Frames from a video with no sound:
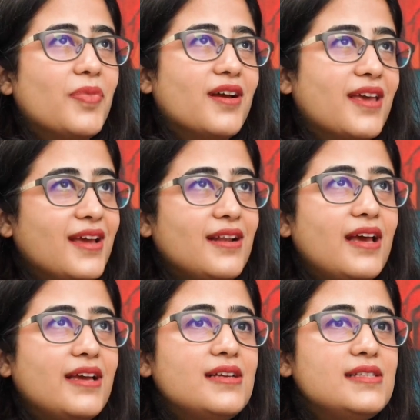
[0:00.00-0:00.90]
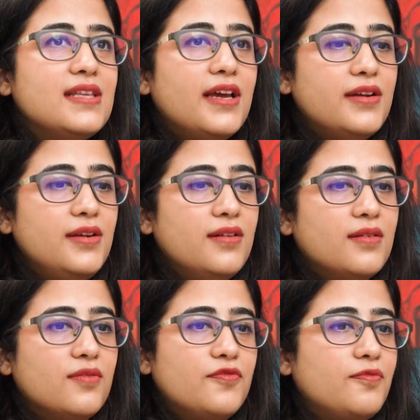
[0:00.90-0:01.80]
again, like I said,
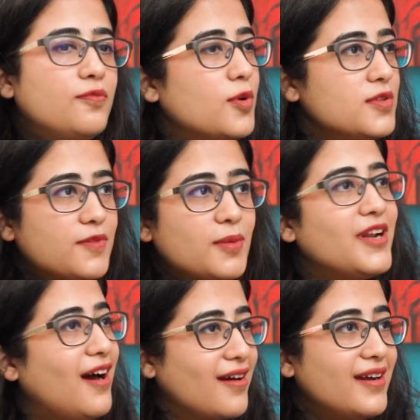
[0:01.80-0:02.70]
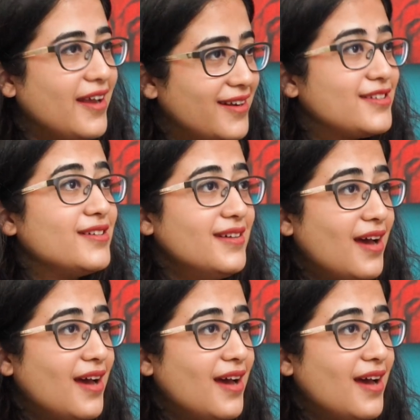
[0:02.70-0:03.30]
was from an architecture.